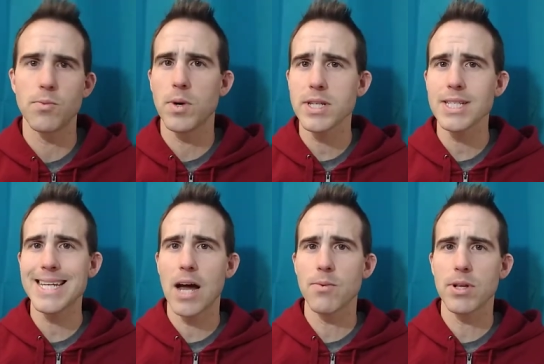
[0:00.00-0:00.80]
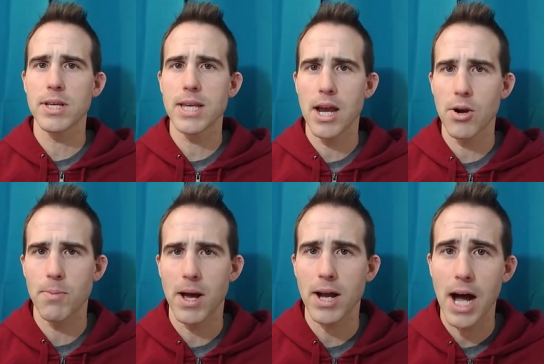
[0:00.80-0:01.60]
What does God really care
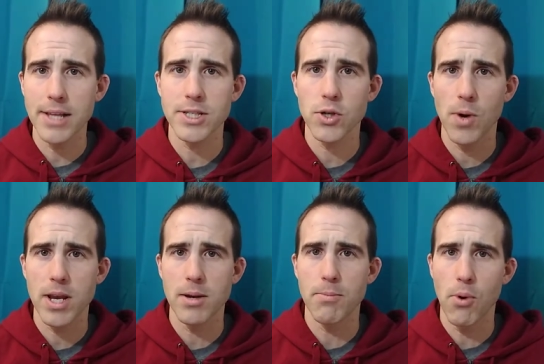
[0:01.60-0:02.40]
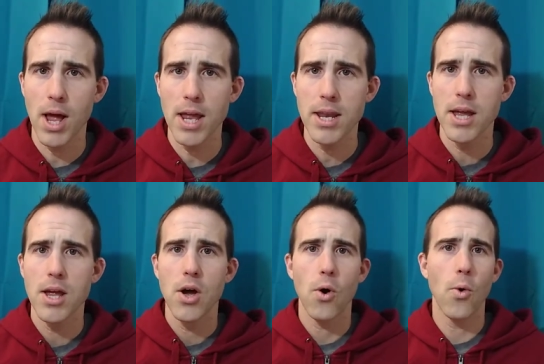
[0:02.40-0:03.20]
about? Consecrated bread
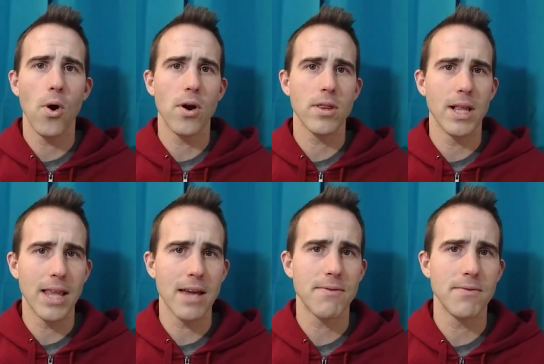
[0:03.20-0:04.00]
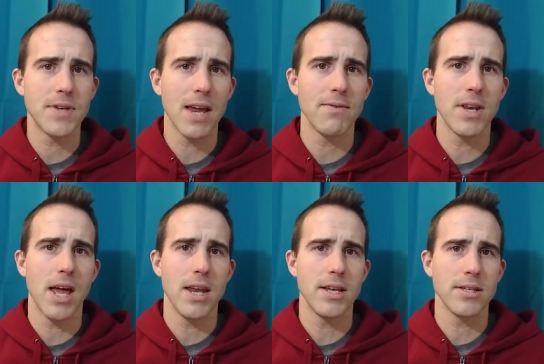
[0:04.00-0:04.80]
or the life of David
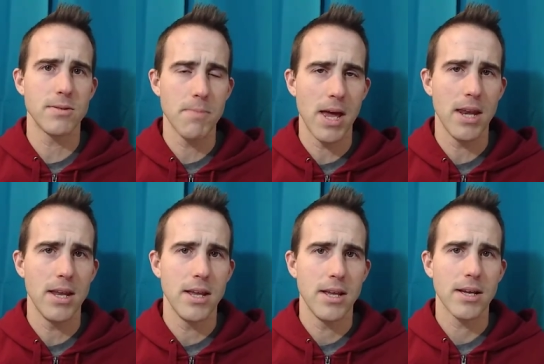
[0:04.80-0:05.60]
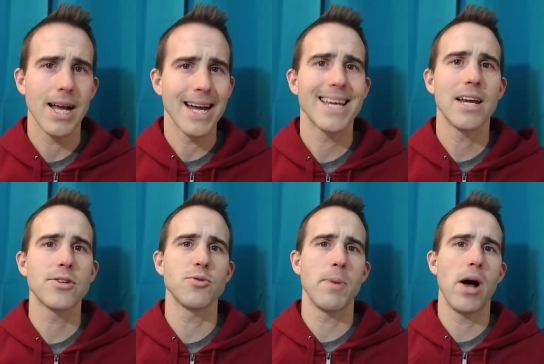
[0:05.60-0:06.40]
and his men? God
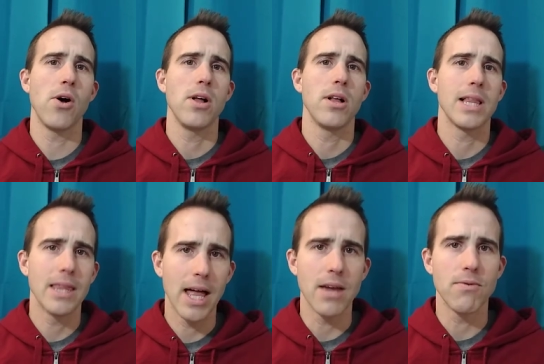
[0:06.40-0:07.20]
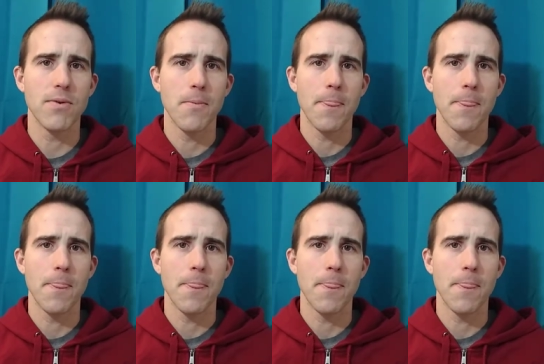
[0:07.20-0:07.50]
cares about life.